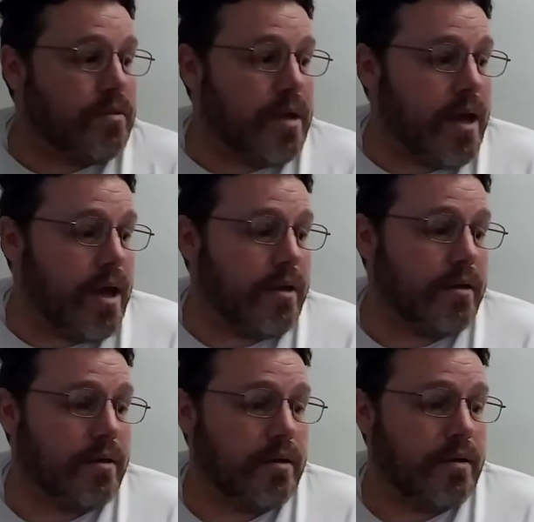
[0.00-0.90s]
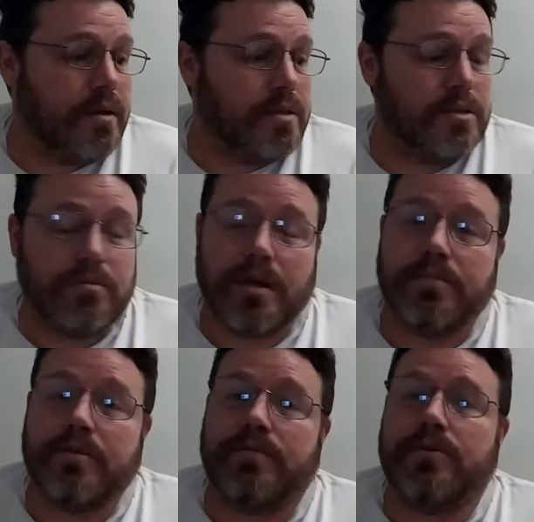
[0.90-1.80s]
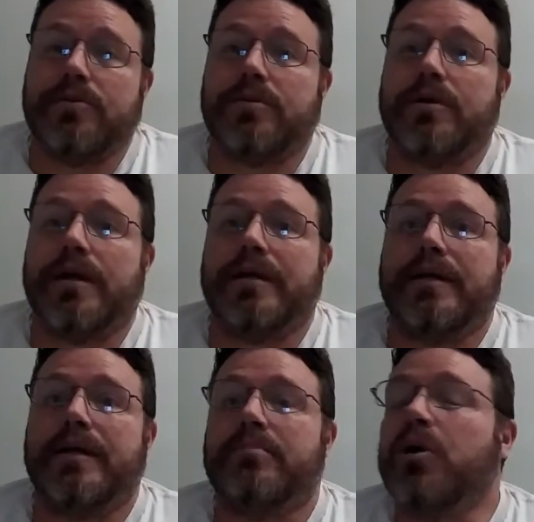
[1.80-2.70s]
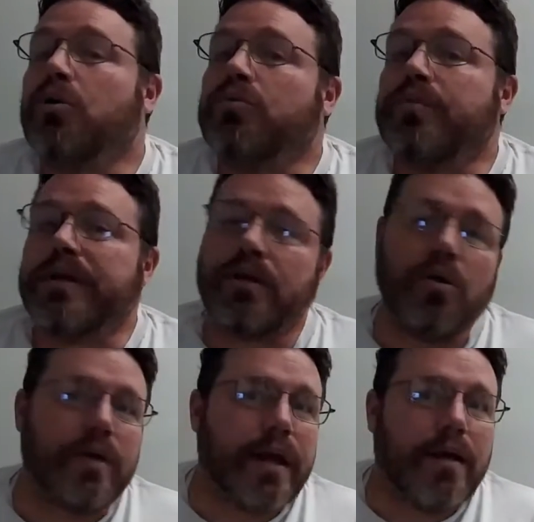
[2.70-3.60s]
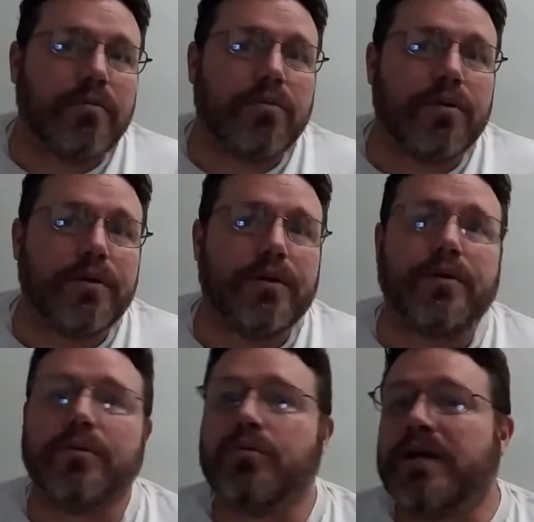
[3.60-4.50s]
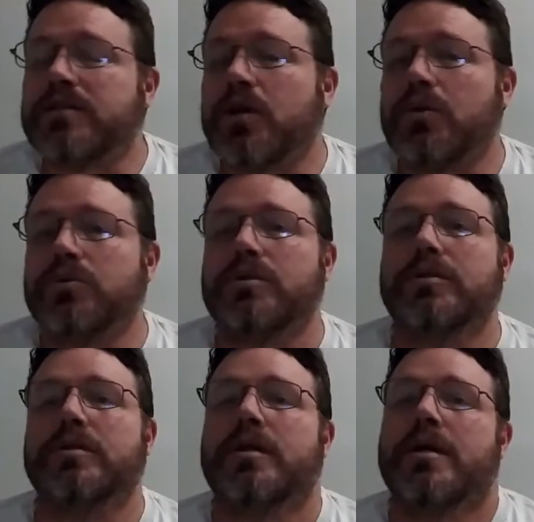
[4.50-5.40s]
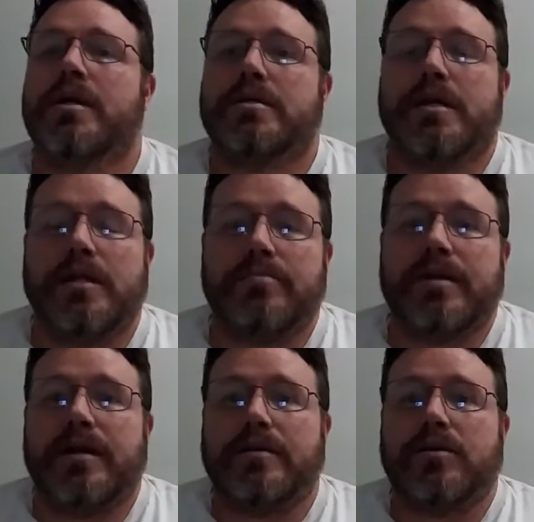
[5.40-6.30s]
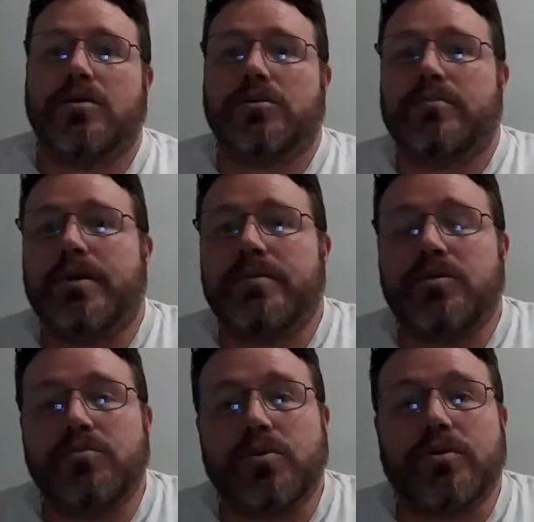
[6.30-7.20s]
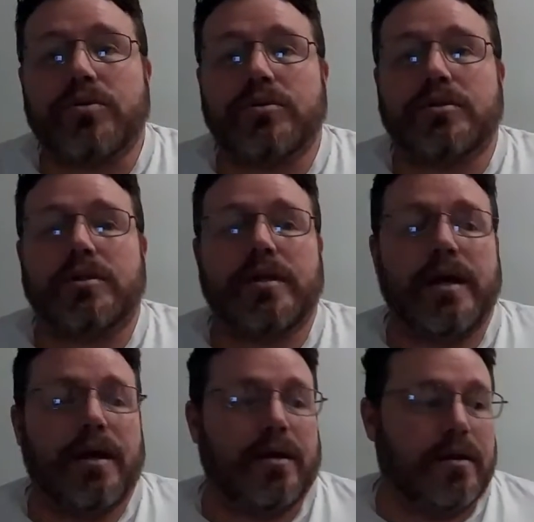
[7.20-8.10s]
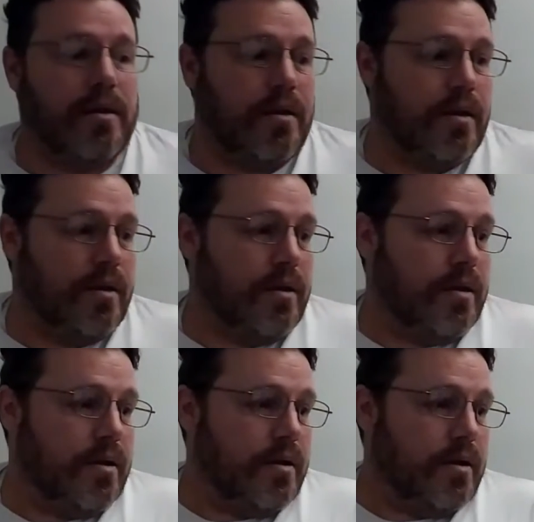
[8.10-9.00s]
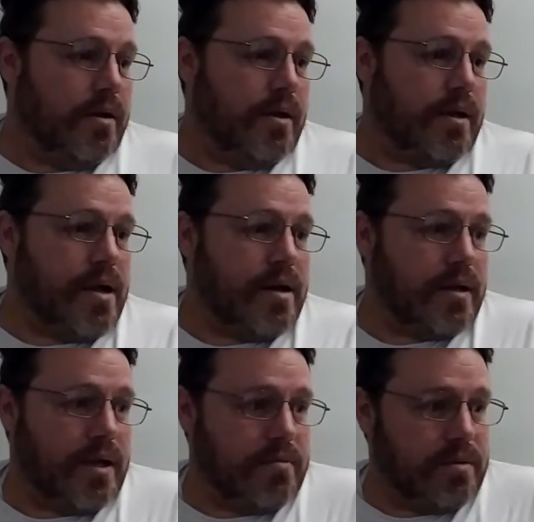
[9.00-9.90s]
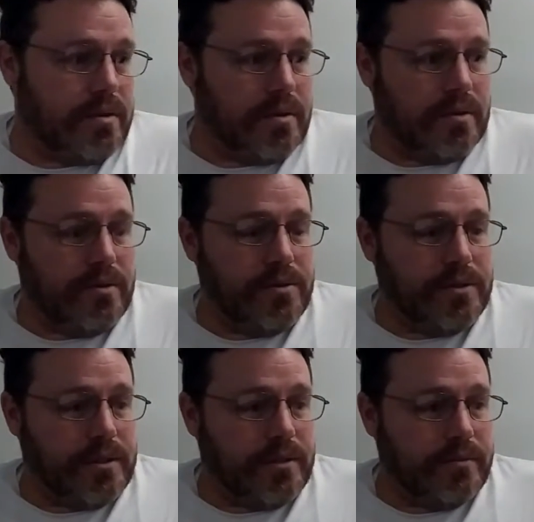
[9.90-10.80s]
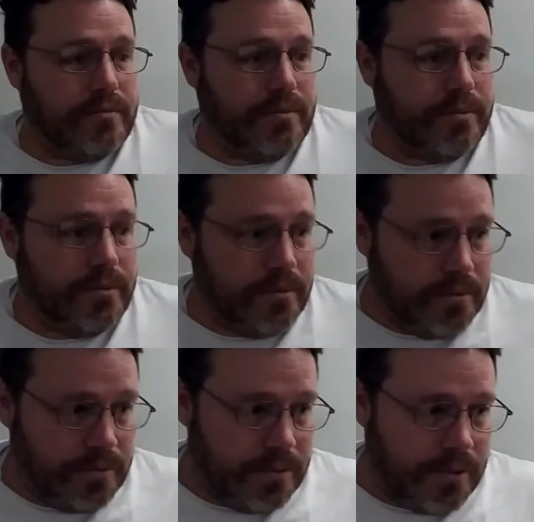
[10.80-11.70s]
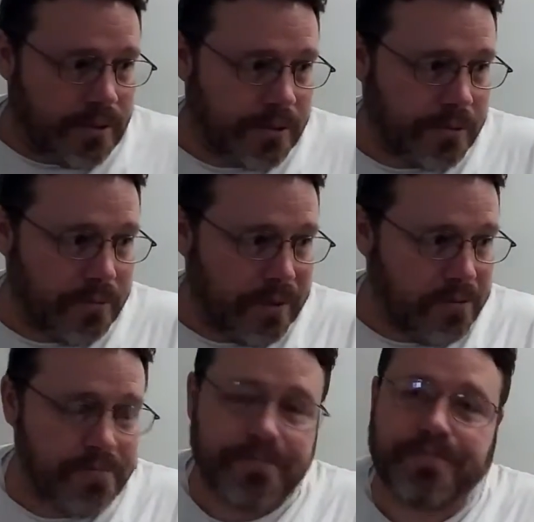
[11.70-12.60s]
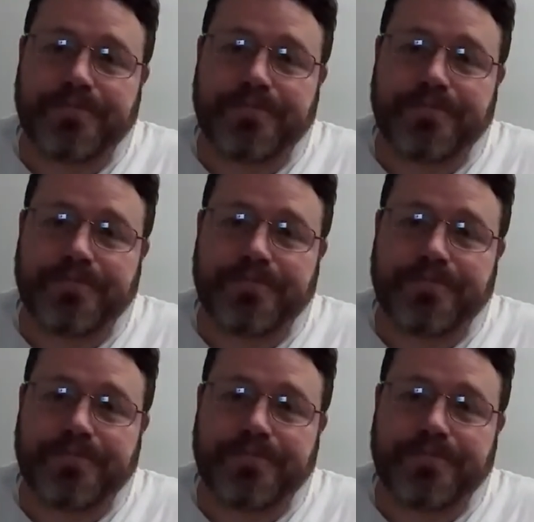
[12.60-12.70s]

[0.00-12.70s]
that sometime in the future I could get a boat and we could go to California or the West Coast and sail up and down the coast and maybe do more cruising than that. I kind of came to the conclusion of, well,